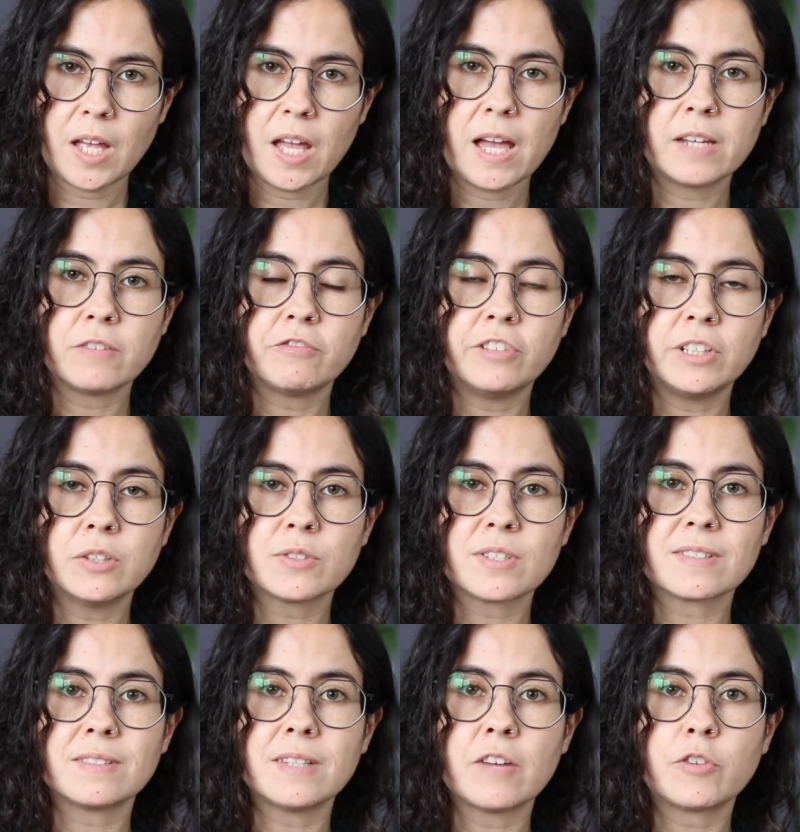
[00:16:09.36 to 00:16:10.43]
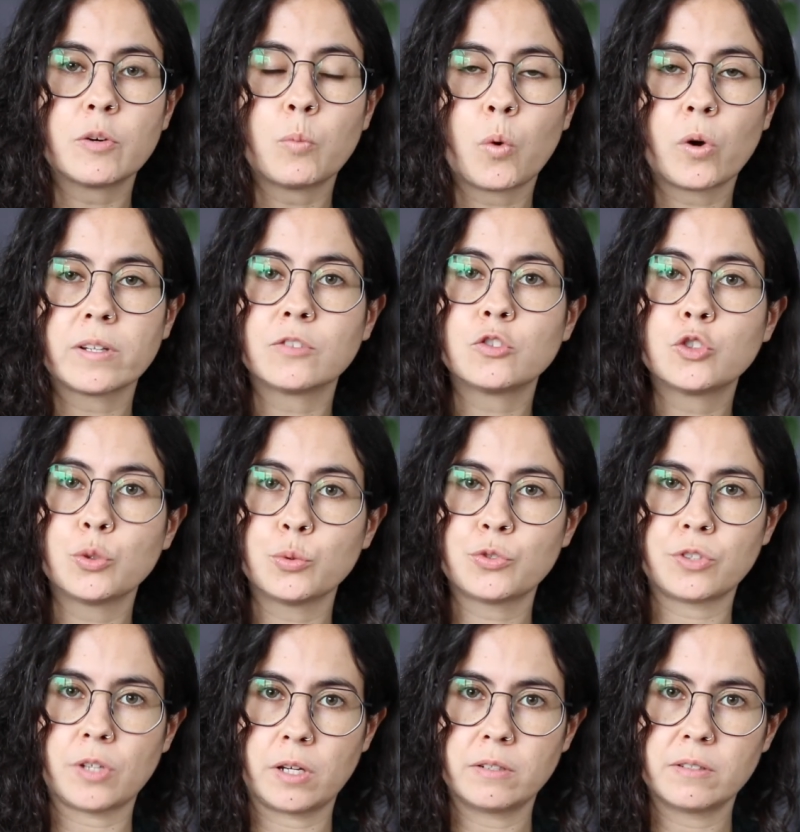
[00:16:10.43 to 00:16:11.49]
and Venus is never more than two
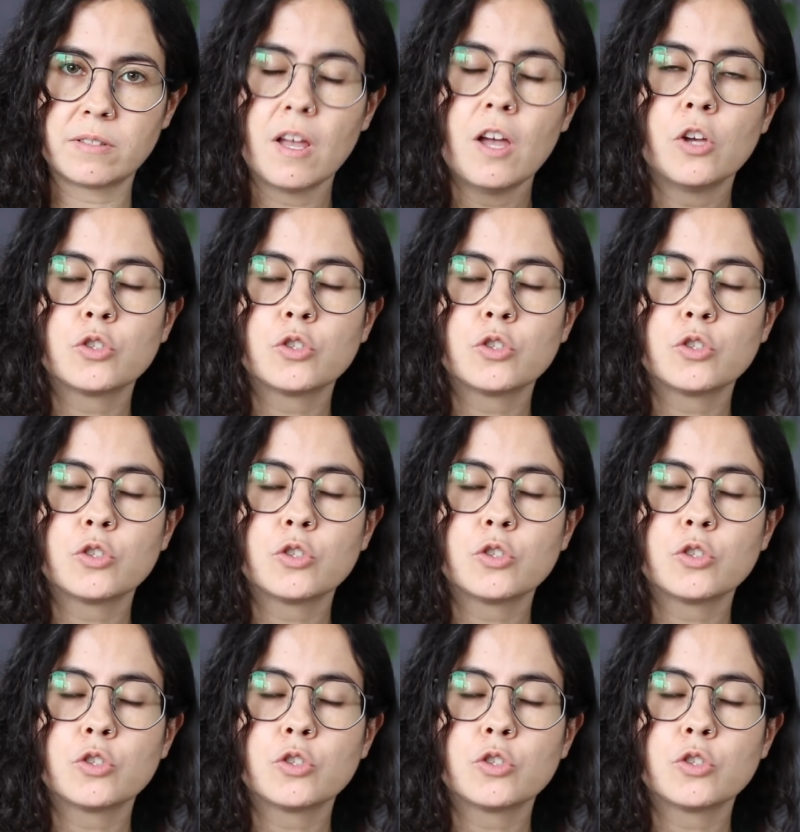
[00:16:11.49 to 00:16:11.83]
signs.